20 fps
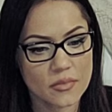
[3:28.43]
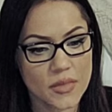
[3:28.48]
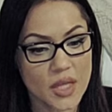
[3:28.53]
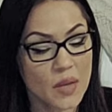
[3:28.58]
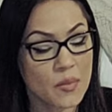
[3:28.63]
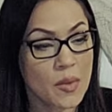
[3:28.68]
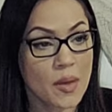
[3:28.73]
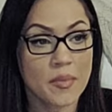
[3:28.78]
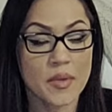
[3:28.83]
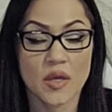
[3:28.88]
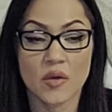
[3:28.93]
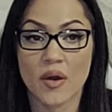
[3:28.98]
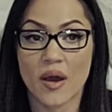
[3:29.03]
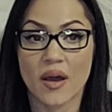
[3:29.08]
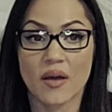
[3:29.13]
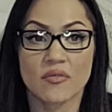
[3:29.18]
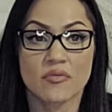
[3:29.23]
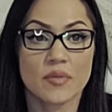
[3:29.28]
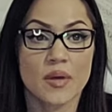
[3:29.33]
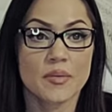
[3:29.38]
And maybe you
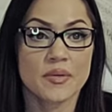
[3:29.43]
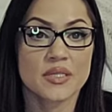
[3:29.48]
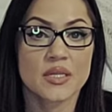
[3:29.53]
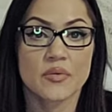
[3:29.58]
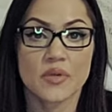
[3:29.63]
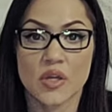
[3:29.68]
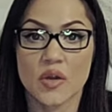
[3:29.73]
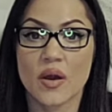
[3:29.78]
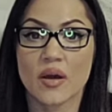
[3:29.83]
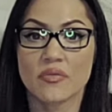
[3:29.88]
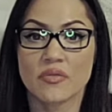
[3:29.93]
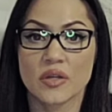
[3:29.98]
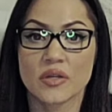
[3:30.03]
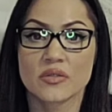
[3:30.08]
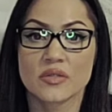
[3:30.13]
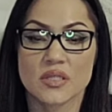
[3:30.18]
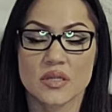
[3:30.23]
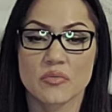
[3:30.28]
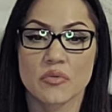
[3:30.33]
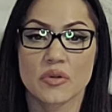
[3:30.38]
have. Maybe some of you have
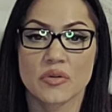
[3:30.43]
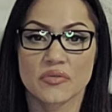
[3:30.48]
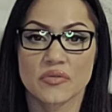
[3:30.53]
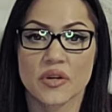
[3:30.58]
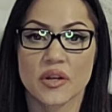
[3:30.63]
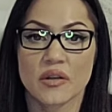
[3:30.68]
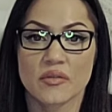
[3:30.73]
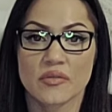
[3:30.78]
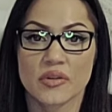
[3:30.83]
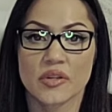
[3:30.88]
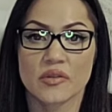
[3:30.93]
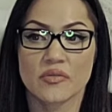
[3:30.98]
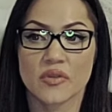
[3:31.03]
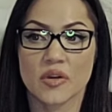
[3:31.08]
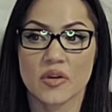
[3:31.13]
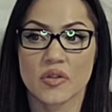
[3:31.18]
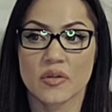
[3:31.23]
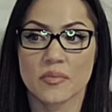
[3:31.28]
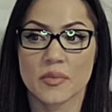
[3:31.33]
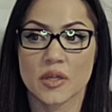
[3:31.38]
known someone forever. You've
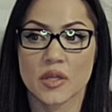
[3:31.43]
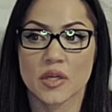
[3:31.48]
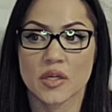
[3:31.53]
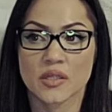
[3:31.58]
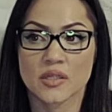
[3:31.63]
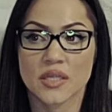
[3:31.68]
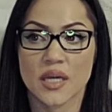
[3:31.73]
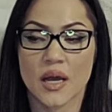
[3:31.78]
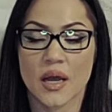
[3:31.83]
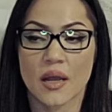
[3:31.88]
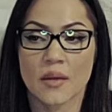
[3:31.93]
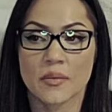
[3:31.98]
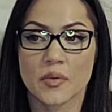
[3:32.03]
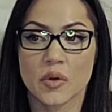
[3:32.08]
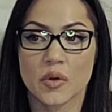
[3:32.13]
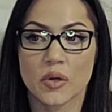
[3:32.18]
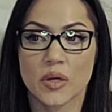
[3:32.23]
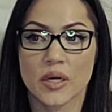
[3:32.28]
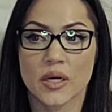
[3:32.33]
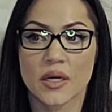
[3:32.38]
known them a long time
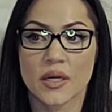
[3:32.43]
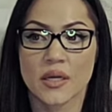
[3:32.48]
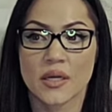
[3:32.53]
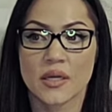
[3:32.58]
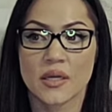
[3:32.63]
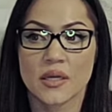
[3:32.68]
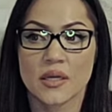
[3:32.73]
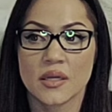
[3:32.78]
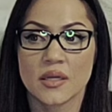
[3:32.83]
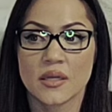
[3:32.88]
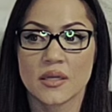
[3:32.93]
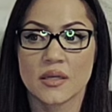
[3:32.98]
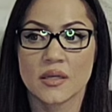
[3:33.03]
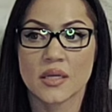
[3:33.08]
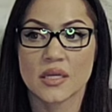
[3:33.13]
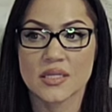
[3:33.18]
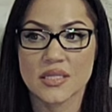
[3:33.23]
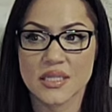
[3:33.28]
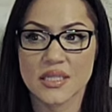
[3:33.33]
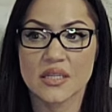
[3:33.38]
or
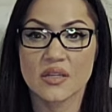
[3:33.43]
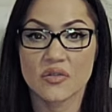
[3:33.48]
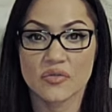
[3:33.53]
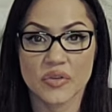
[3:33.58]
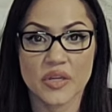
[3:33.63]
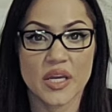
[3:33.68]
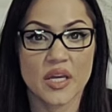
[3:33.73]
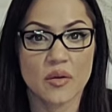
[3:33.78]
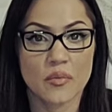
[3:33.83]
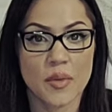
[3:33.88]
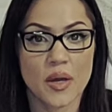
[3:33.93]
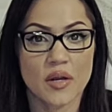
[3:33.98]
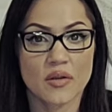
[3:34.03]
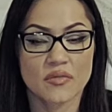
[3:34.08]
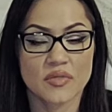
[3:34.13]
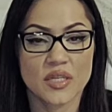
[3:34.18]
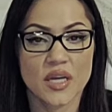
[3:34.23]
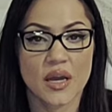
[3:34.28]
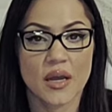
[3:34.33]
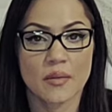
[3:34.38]
a significant amount
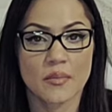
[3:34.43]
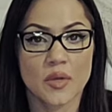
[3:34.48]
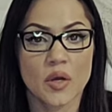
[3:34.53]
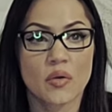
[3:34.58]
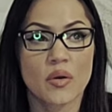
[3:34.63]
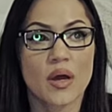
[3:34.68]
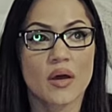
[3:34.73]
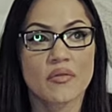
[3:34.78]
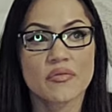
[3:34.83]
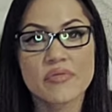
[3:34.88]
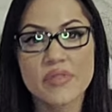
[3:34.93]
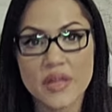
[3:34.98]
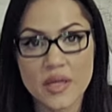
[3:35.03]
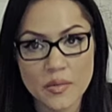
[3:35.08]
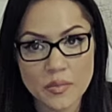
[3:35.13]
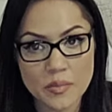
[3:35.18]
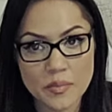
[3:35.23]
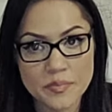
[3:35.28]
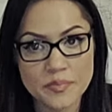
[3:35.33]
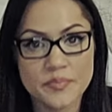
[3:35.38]
of time, known of
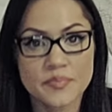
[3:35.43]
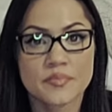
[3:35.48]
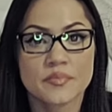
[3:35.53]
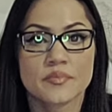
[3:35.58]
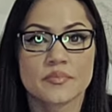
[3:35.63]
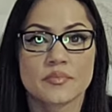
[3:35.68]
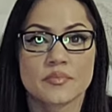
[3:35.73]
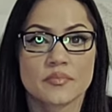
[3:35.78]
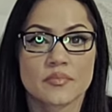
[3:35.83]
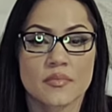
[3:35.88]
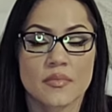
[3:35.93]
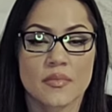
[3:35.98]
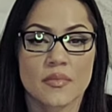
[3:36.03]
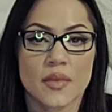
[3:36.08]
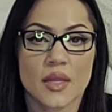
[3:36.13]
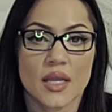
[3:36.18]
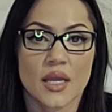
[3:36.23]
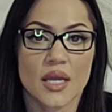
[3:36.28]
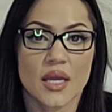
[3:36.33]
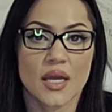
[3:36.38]
them.
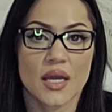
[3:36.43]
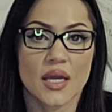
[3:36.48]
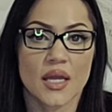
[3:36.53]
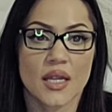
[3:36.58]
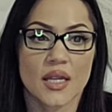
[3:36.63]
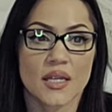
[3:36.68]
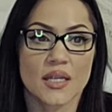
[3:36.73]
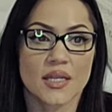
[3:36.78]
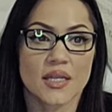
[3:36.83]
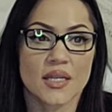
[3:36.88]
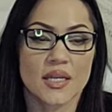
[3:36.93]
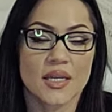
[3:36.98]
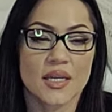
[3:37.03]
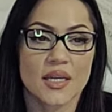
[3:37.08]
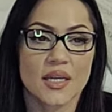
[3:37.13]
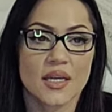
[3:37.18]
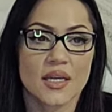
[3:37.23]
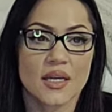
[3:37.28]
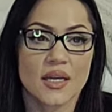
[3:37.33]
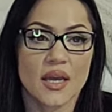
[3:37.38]
And
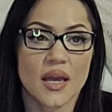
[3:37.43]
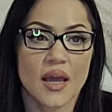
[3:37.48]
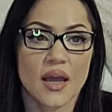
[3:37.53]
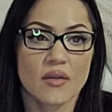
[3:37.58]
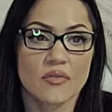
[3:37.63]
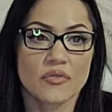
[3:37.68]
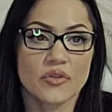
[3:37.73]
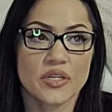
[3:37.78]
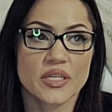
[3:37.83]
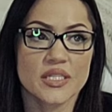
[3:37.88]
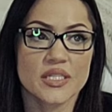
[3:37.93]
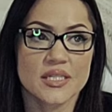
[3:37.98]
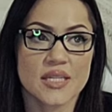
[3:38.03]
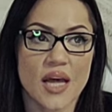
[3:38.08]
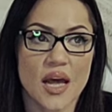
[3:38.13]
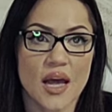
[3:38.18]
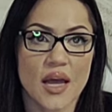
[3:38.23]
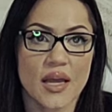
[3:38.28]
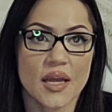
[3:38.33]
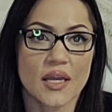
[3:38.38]
every
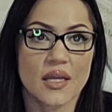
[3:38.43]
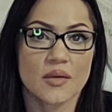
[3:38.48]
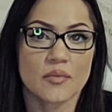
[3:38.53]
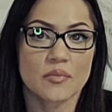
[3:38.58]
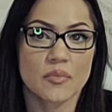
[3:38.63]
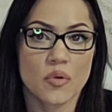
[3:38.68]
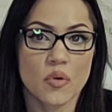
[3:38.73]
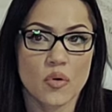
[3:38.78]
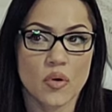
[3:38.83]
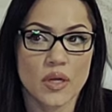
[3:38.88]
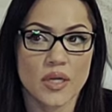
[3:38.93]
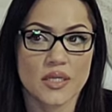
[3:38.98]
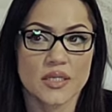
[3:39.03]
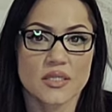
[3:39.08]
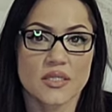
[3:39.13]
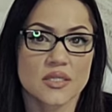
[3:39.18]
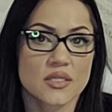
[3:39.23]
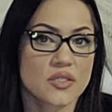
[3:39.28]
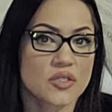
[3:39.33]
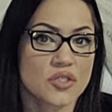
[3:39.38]
sign
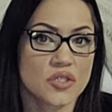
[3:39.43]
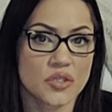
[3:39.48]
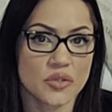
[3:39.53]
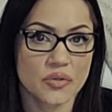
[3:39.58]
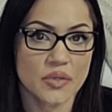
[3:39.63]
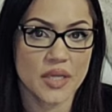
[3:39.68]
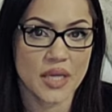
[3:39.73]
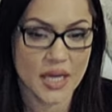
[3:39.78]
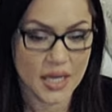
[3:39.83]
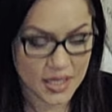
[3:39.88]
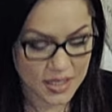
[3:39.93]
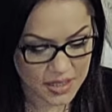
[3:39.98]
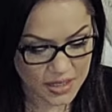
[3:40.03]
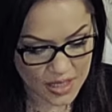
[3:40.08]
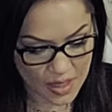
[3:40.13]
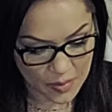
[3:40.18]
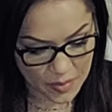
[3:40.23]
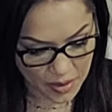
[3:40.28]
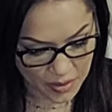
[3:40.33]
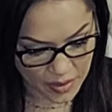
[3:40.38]
points to yes.
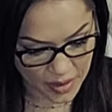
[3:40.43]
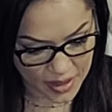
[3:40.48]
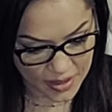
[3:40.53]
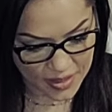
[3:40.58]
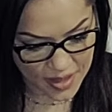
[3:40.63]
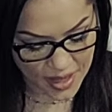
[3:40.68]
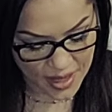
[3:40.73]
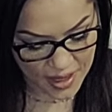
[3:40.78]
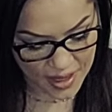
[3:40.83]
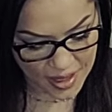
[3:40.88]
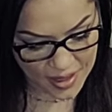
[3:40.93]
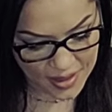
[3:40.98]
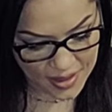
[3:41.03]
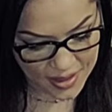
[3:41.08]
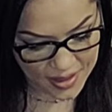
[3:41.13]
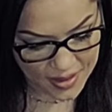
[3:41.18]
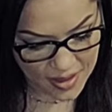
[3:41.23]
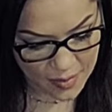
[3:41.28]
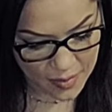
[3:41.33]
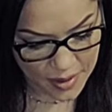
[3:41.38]
I'm going to write that. I
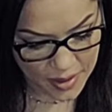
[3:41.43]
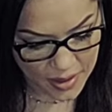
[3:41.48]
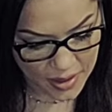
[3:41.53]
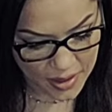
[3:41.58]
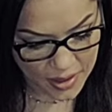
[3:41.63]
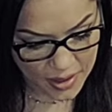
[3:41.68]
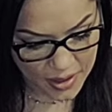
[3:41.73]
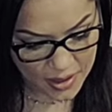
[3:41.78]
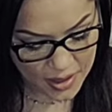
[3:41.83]
like that better.